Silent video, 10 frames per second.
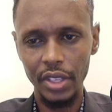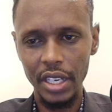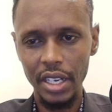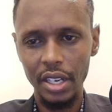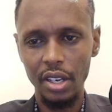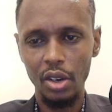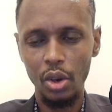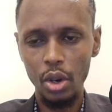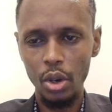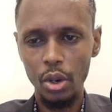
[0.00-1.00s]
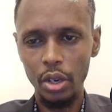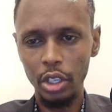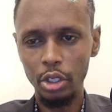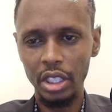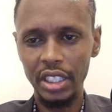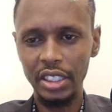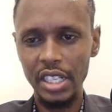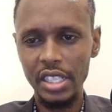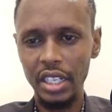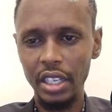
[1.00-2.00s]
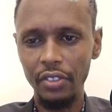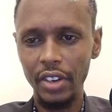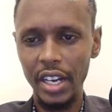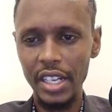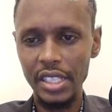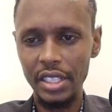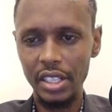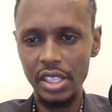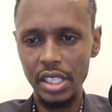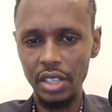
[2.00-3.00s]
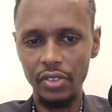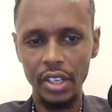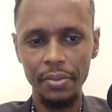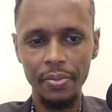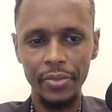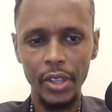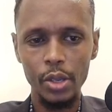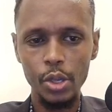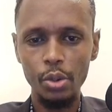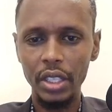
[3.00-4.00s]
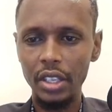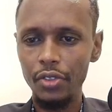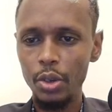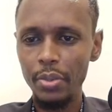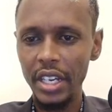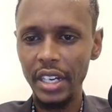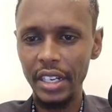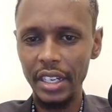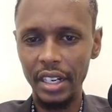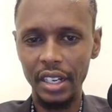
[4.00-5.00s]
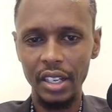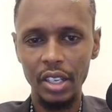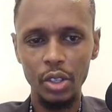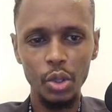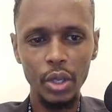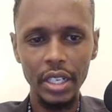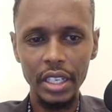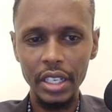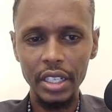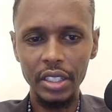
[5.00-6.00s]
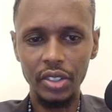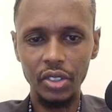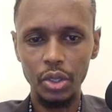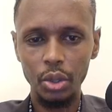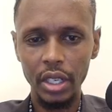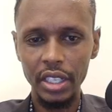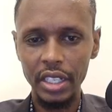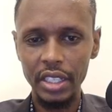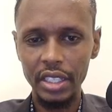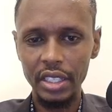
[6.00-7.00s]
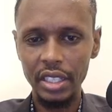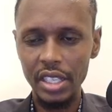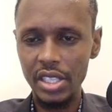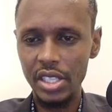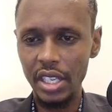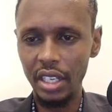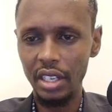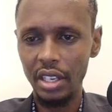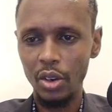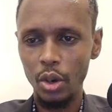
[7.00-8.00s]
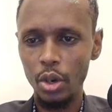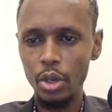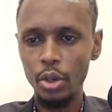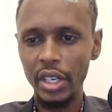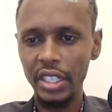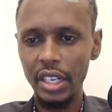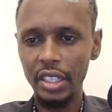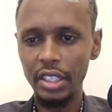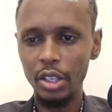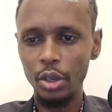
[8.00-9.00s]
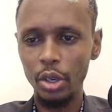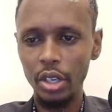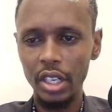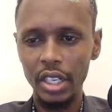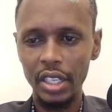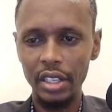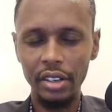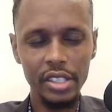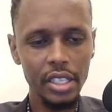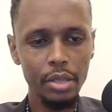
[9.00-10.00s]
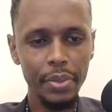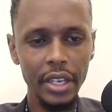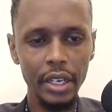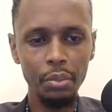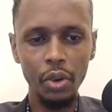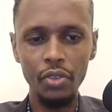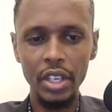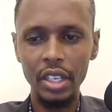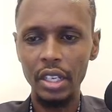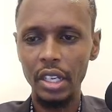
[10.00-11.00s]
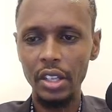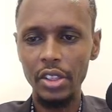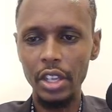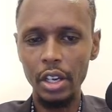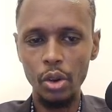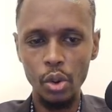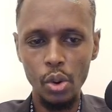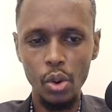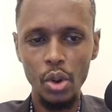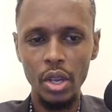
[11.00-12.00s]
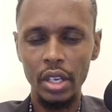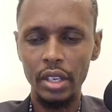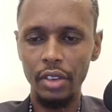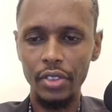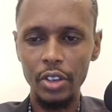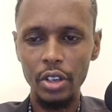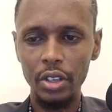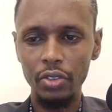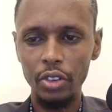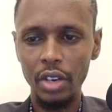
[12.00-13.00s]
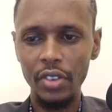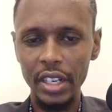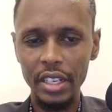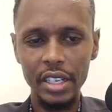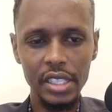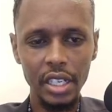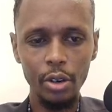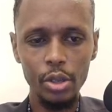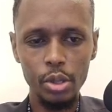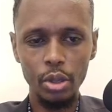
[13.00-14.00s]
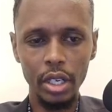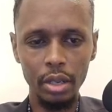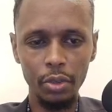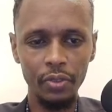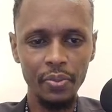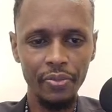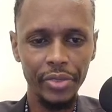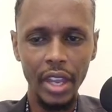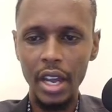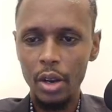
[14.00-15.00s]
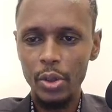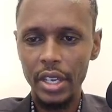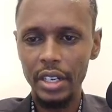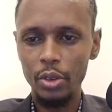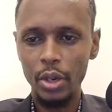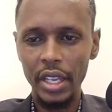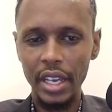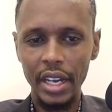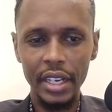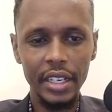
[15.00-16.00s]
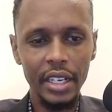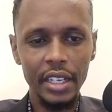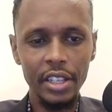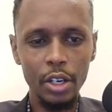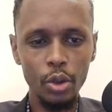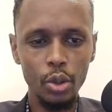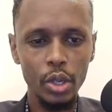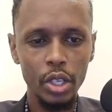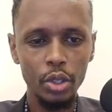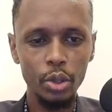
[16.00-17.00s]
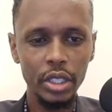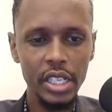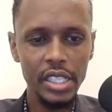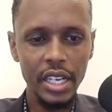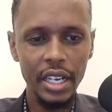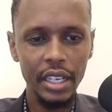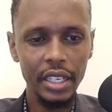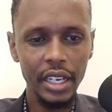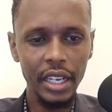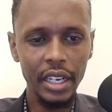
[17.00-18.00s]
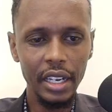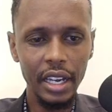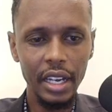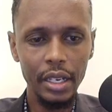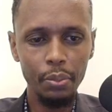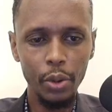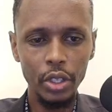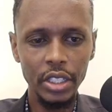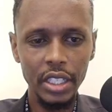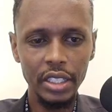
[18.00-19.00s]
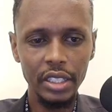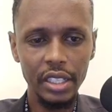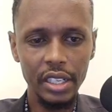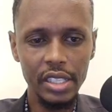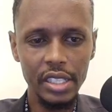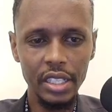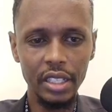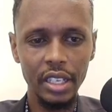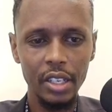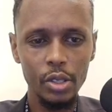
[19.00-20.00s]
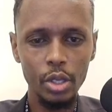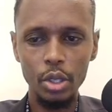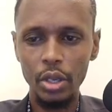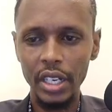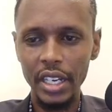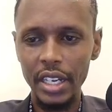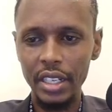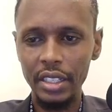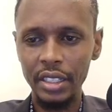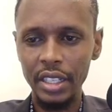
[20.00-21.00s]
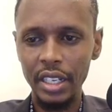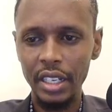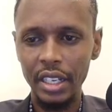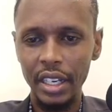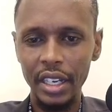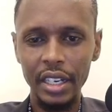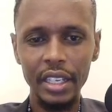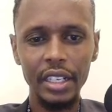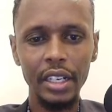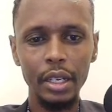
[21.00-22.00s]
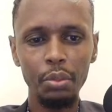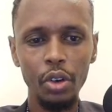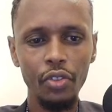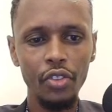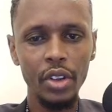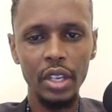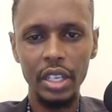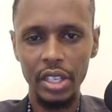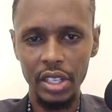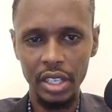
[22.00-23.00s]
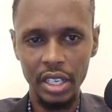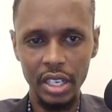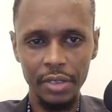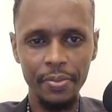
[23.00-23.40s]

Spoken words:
there, or you can just leave as received. So what if you make an error? You can edit inside, or you can delete the whole receipt by removing the row. If you have added extra rows, you can remove. How then do I add another row? You just add an add project receipt. So you can add here and I can remove here.